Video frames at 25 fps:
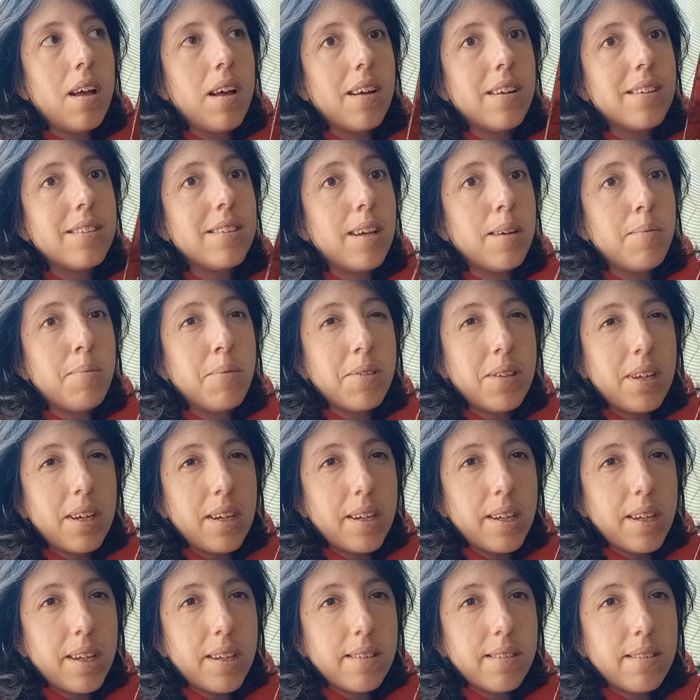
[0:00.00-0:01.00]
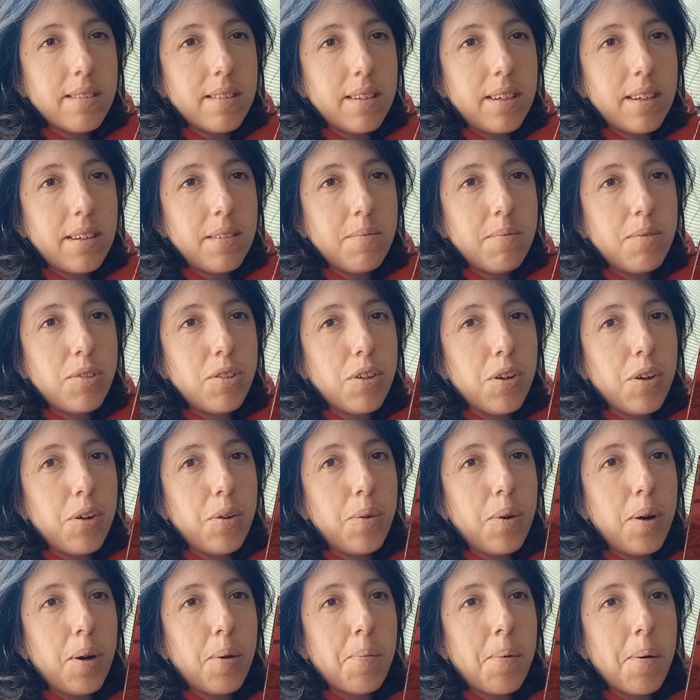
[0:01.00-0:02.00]
uh, simultaneously. So
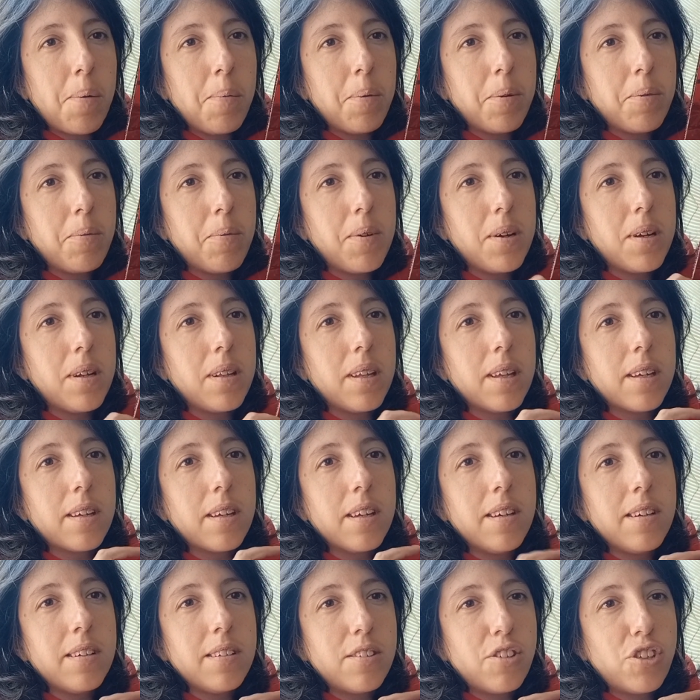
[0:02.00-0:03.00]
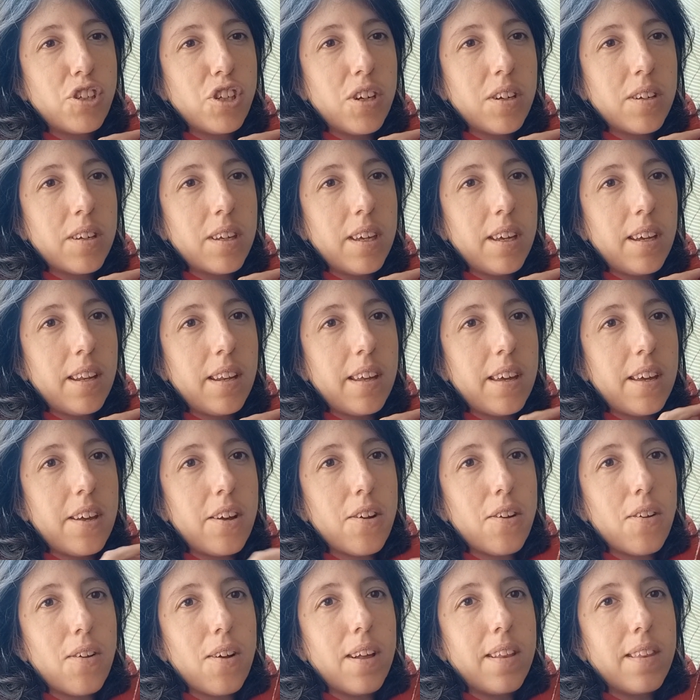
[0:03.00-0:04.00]
I'll probably read like a chunk in
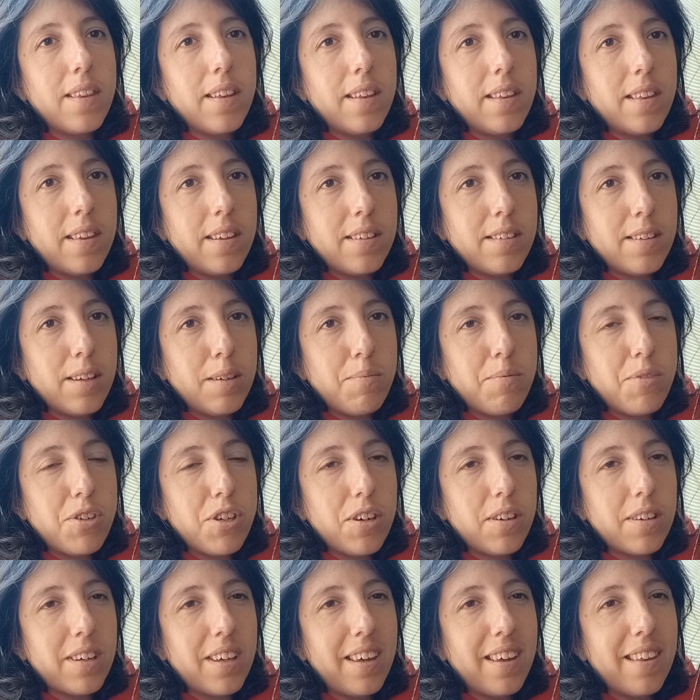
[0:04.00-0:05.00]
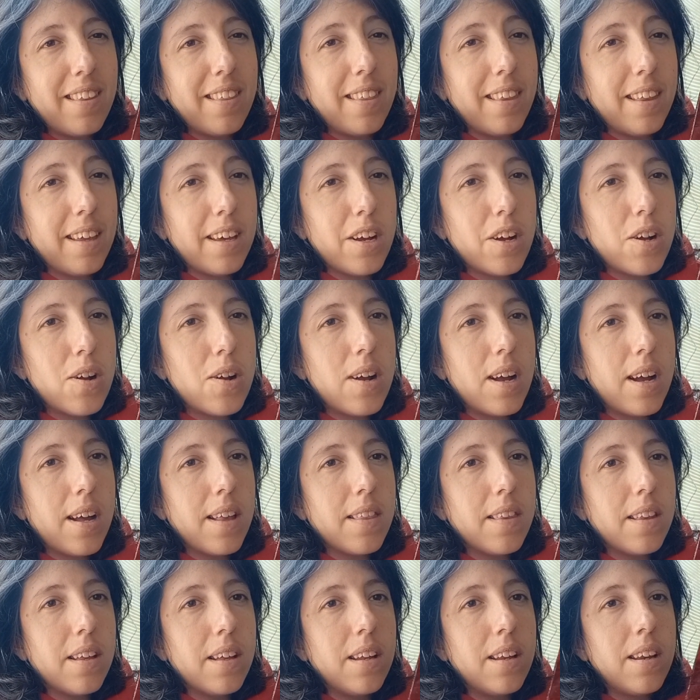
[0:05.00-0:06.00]
here and then the same chunk in there
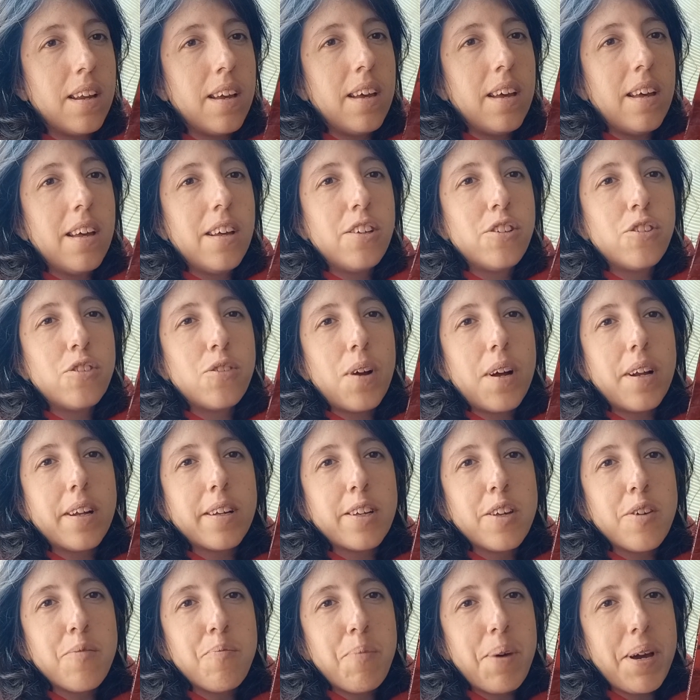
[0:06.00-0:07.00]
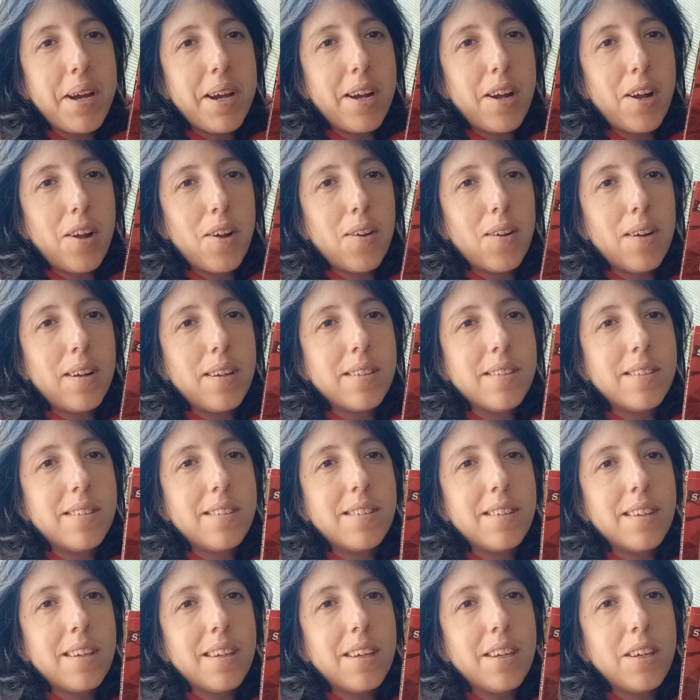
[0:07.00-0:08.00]
and then try to compare and
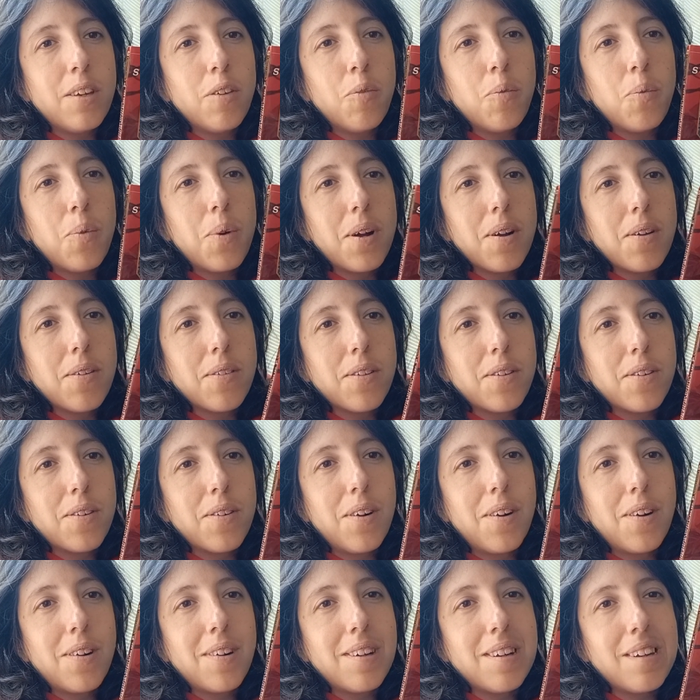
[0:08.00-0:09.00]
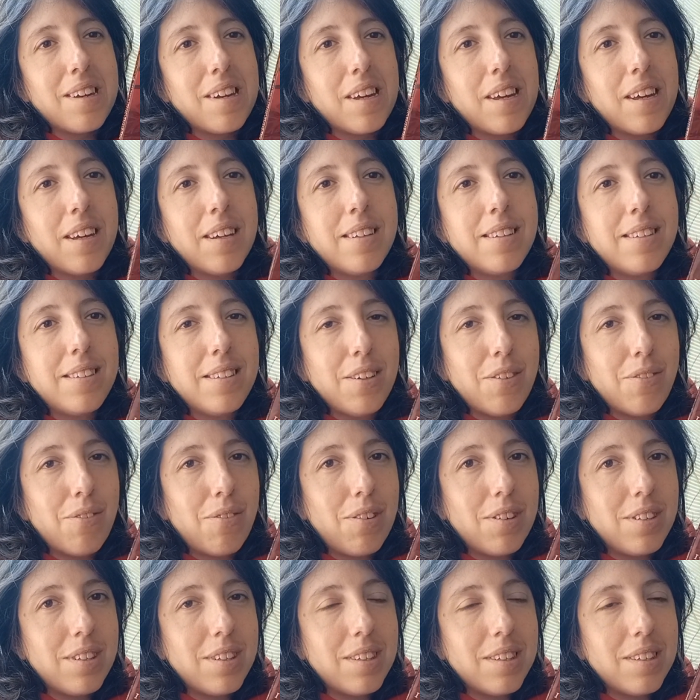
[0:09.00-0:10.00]
see where there are any
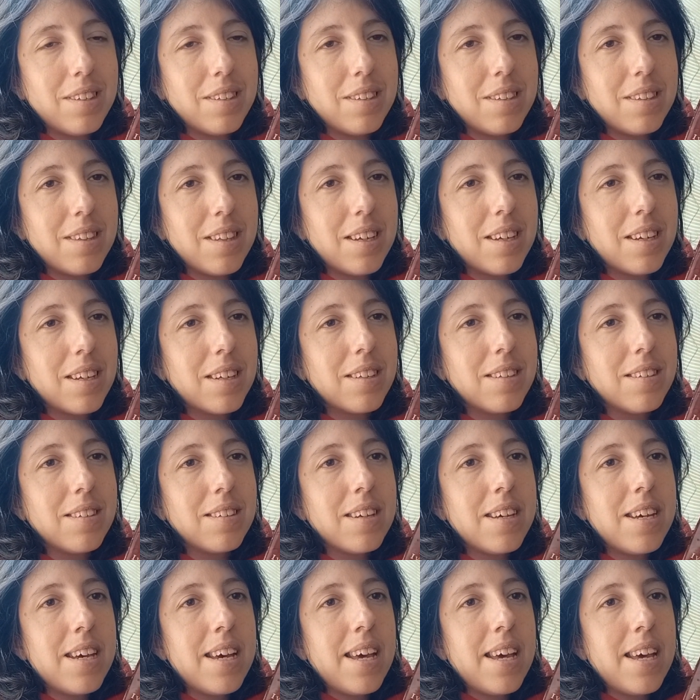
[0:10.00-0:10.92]
differences and things